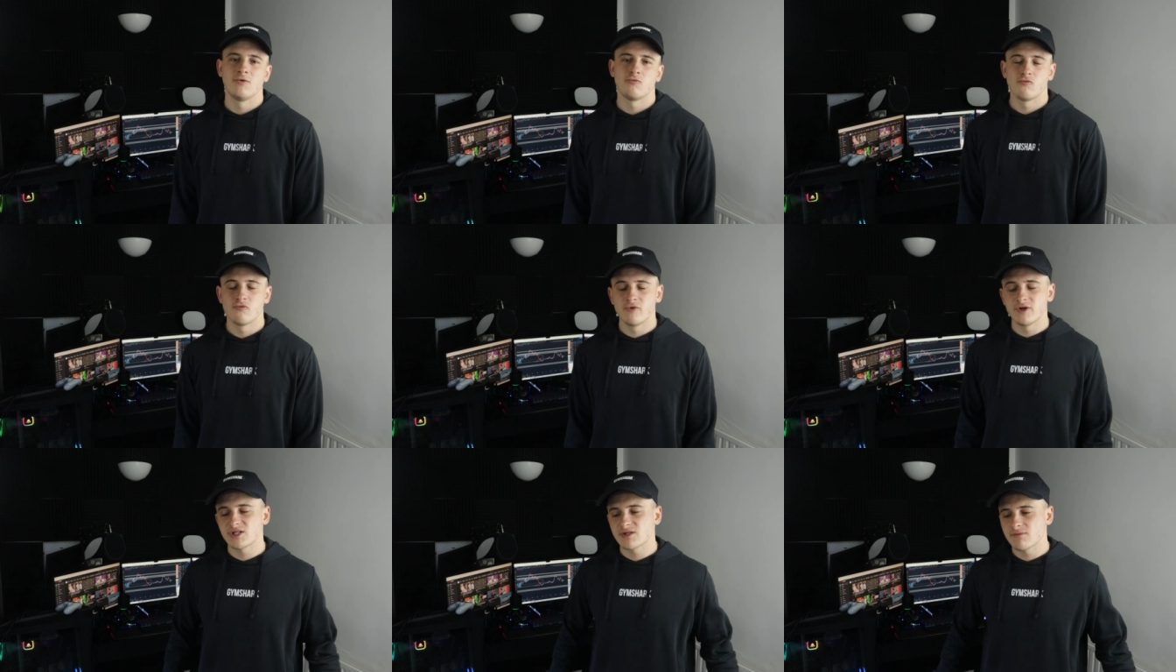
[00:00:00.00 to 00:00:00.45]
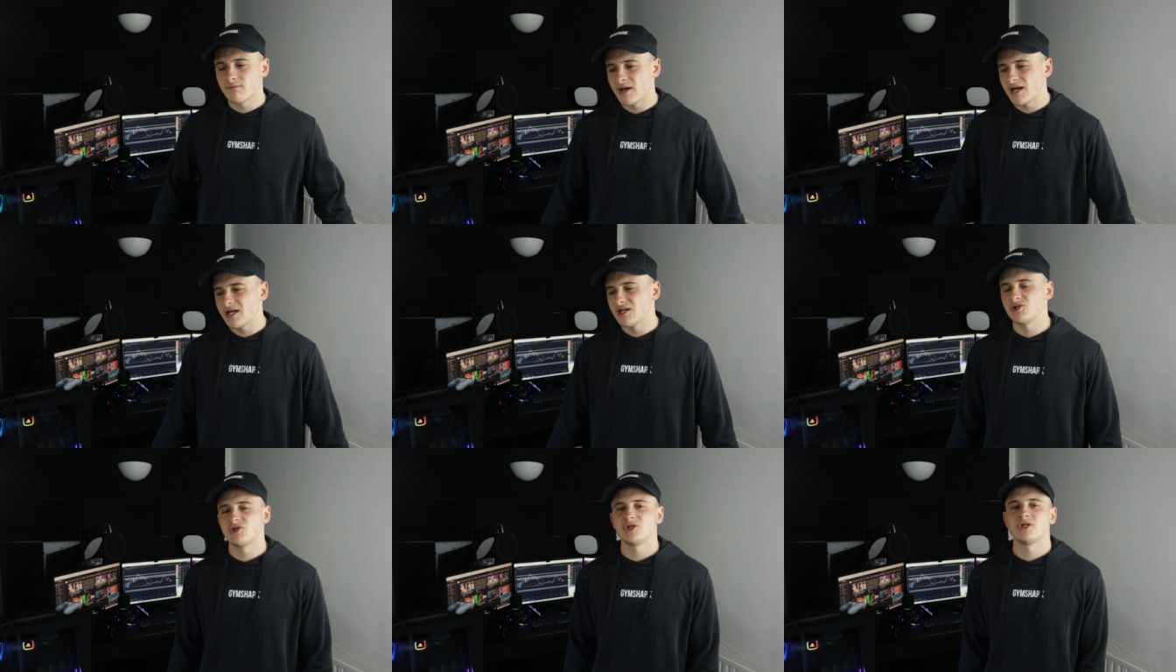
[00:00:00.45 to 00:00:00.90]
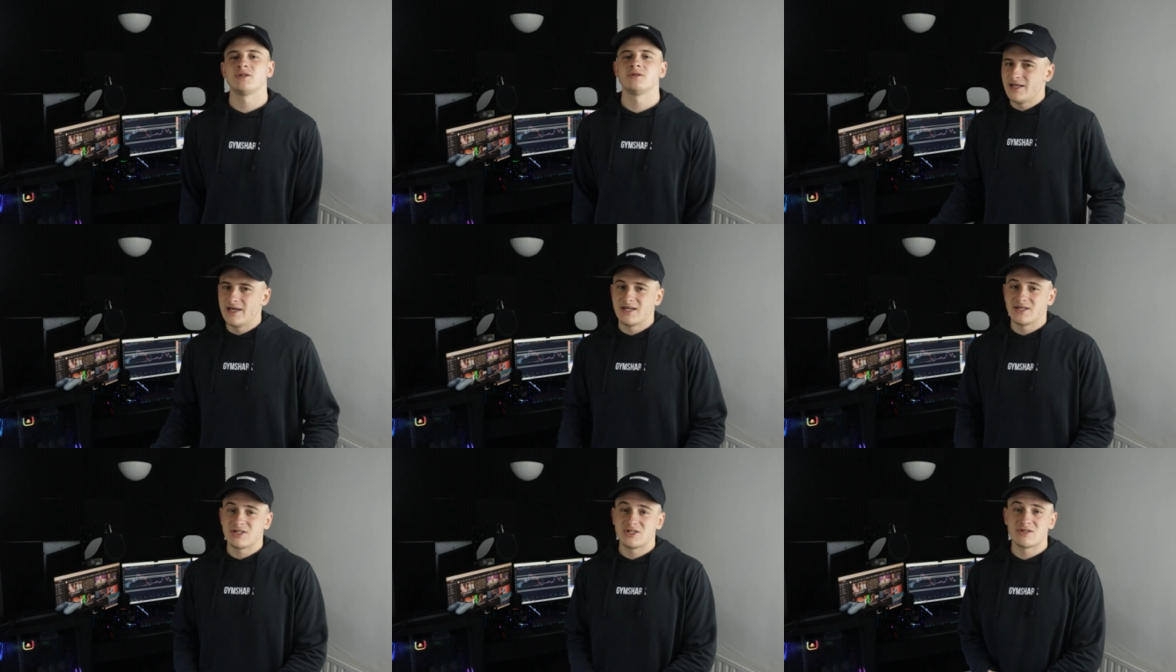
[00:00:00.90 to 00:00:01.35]
risk managing
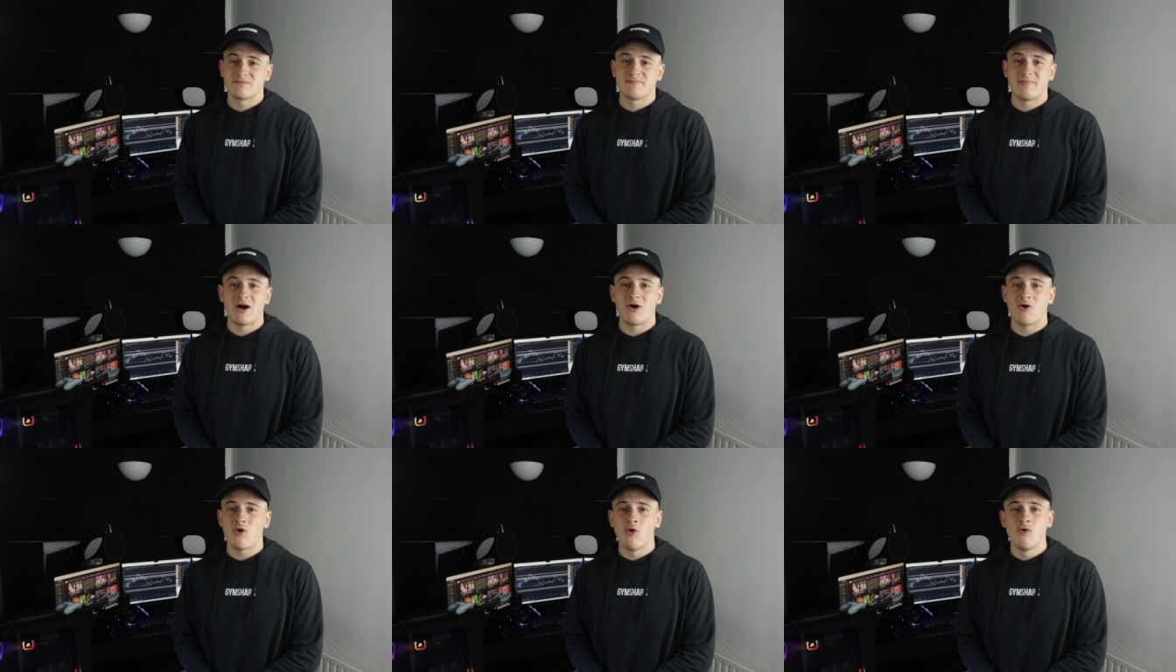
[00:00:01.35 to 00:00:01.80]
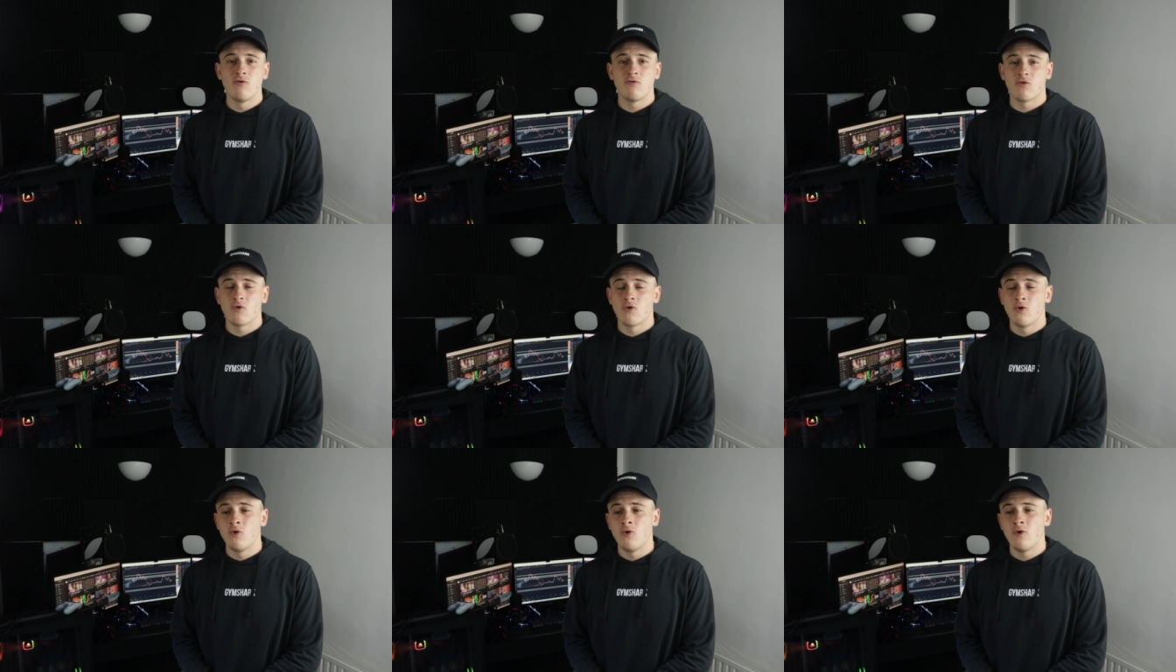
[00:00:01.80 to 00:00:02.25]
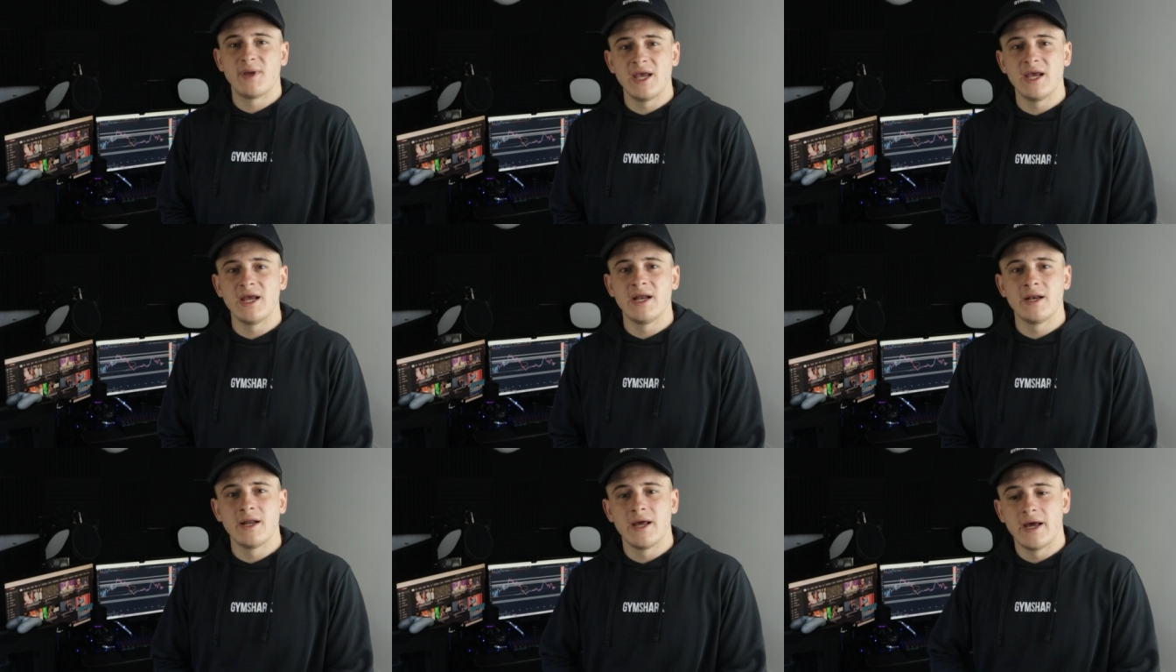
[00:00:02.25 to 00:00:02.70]
yes about overall
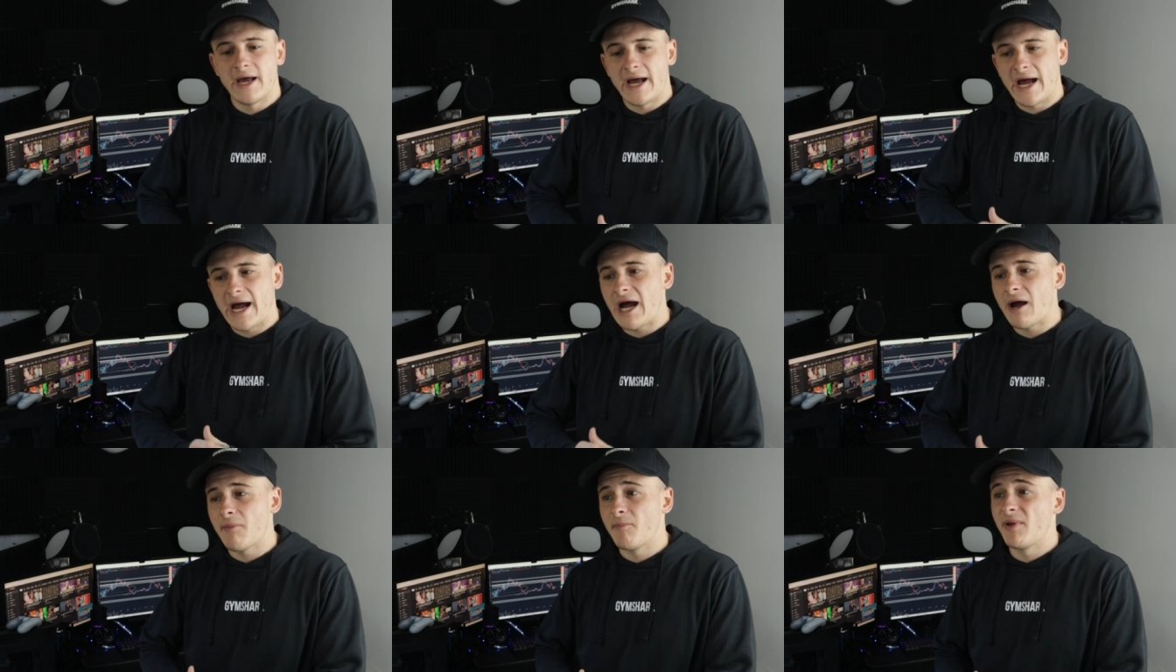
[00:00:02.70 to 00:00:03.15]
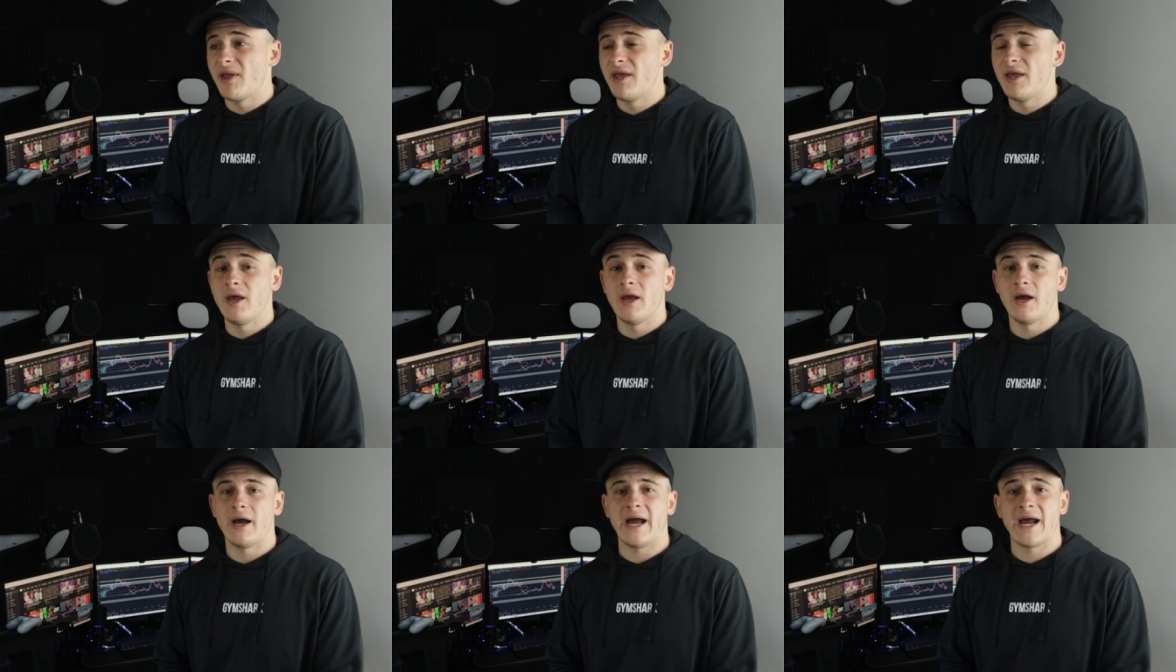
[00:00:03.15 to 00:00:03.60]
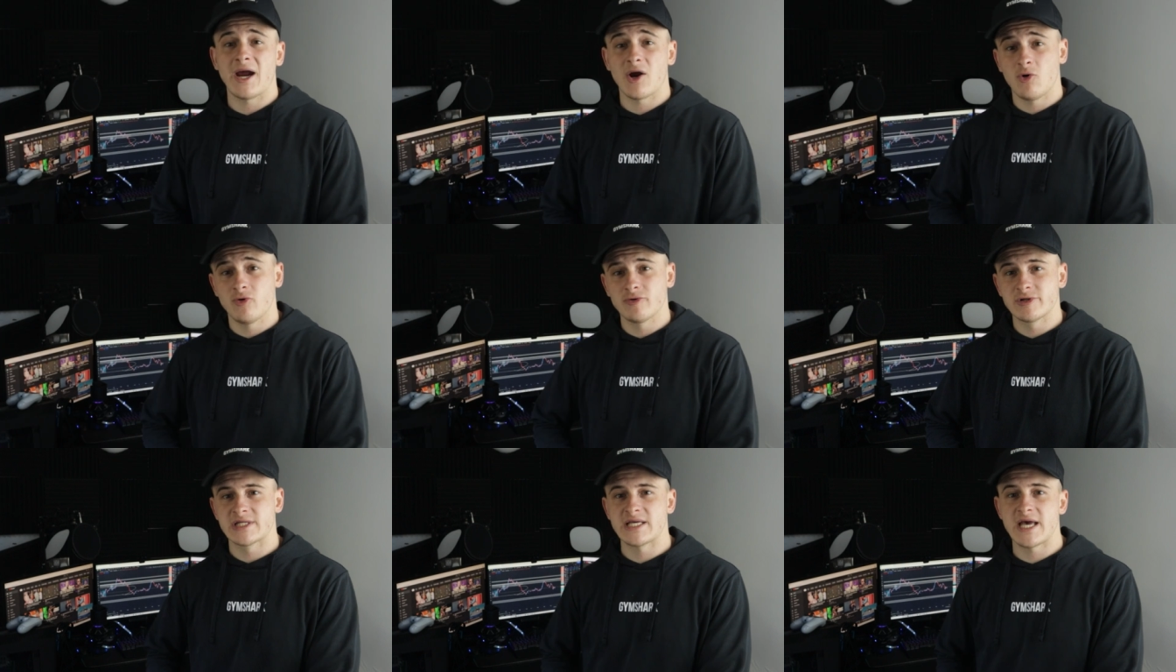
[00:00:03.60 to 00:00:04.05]
being happy and
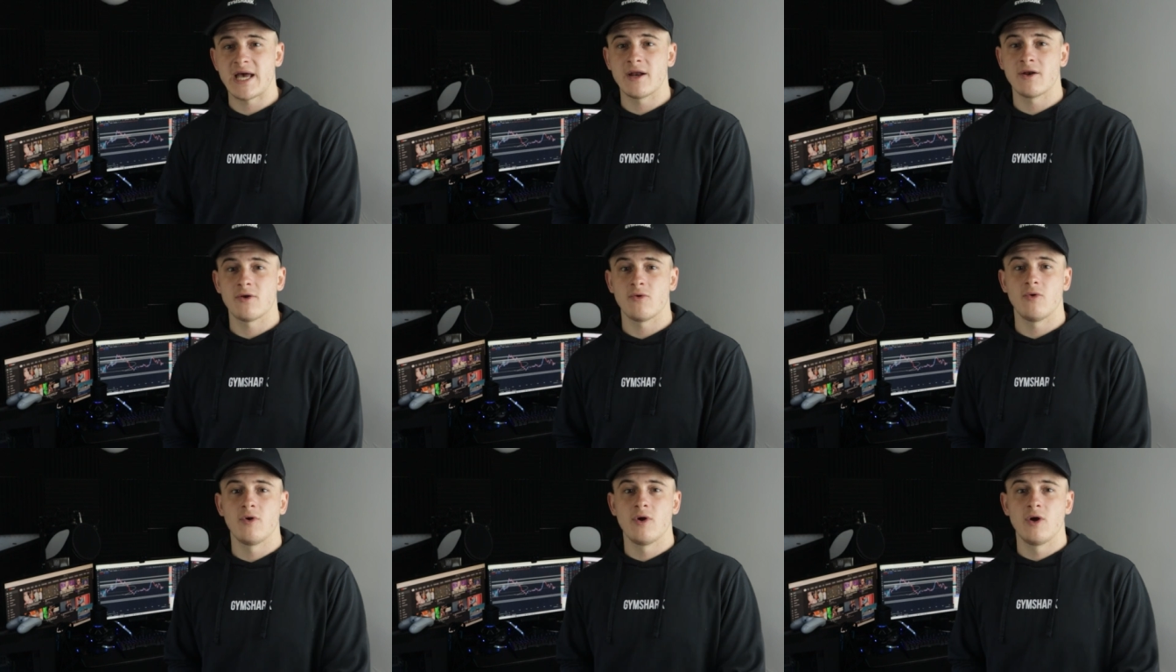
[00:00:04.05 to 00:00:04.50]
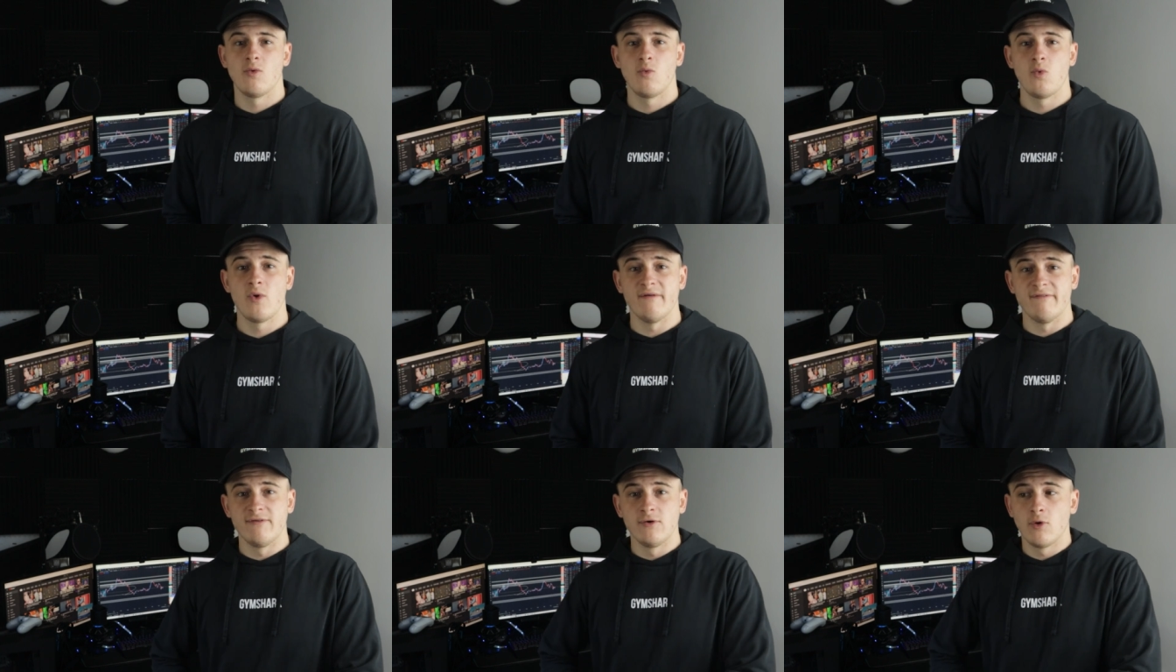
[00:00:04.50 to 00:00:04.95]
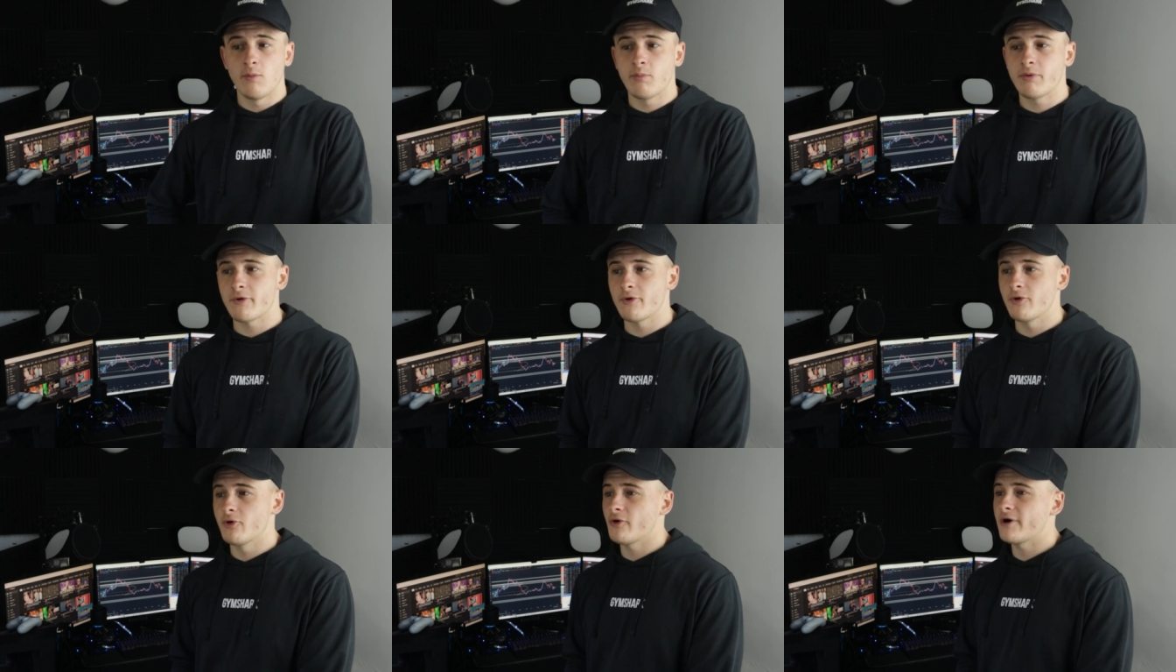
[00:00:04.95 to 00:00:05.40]
content with your
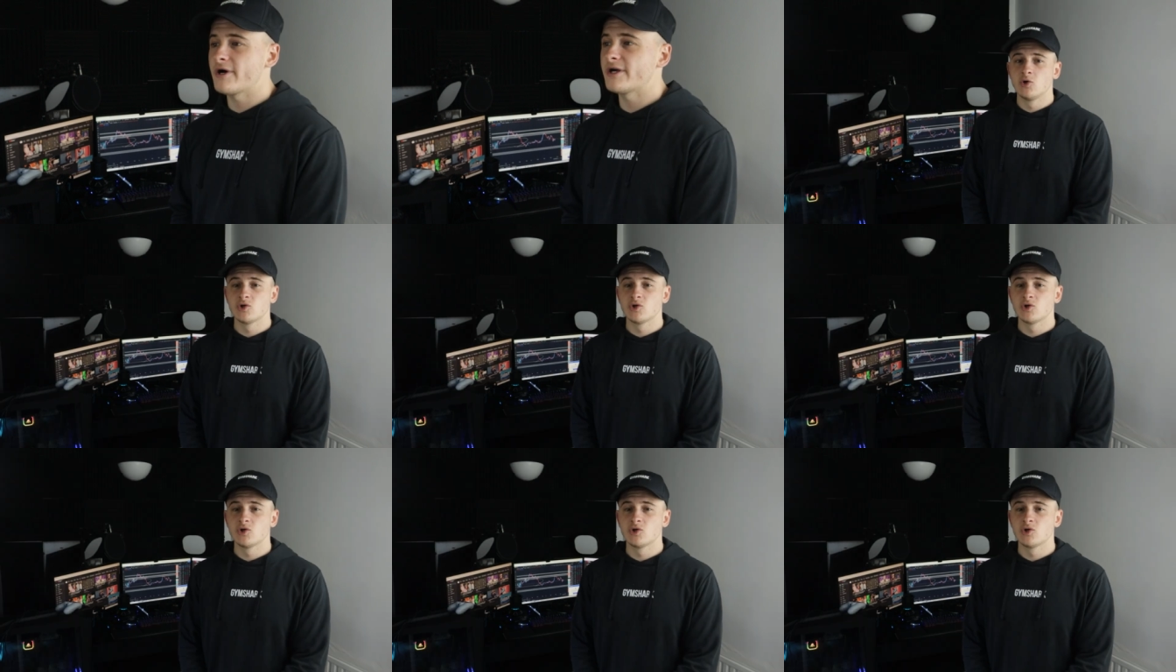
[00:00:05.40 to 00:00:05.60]
progress.